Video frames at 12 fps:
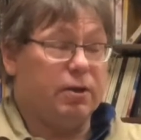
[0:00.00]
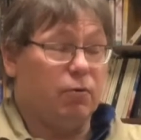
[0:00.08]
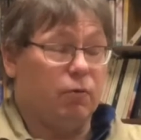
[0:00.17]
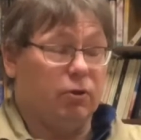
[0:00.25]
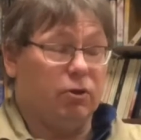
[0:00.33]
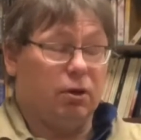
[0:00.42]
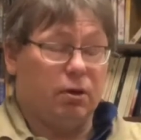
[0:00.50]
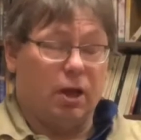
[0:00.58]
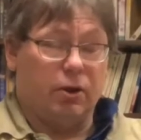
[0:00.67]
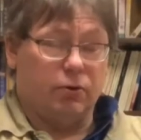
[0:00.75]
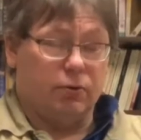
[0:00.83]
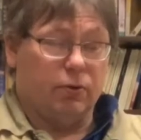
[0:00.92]
It
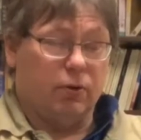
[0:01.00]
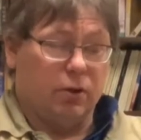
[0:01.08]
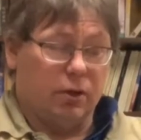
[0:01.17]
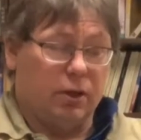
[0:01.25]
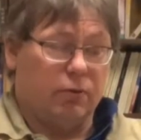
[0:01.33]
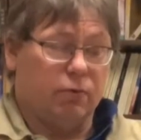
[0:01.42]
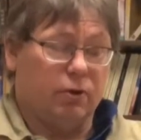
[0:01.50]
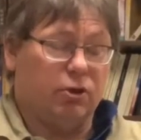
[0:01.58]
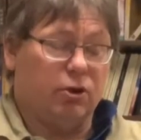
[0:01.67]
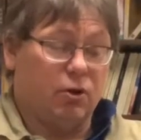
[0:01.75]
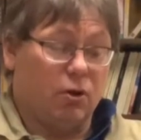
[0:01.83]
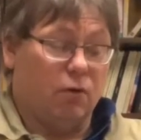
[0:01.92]

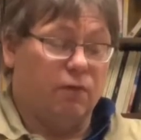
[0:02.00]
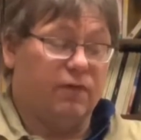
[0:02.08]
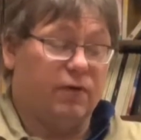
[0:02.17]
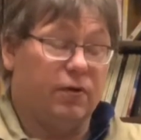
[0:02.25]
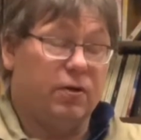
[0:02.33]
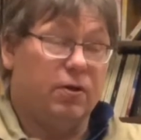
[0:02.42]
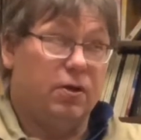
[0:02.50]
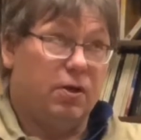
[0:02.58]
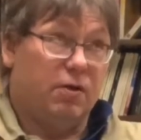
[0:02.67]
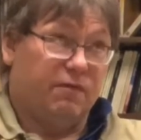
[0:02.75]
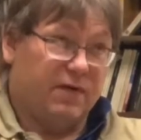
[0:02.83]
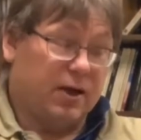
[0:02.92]
wasn't over
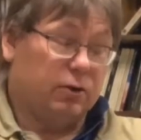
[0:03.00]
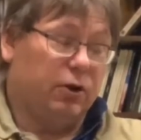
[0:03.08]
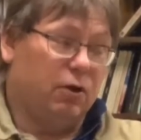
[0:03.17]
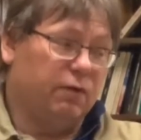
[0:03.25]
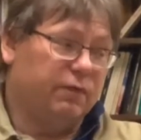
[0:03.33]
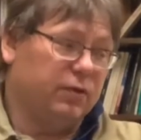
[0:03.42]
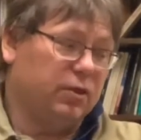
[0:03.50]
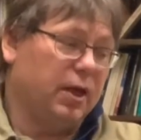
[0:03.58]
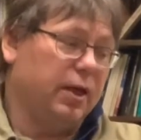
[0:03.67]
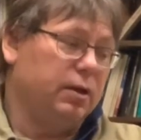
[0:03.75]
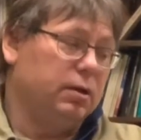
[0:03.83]
faculty oversight.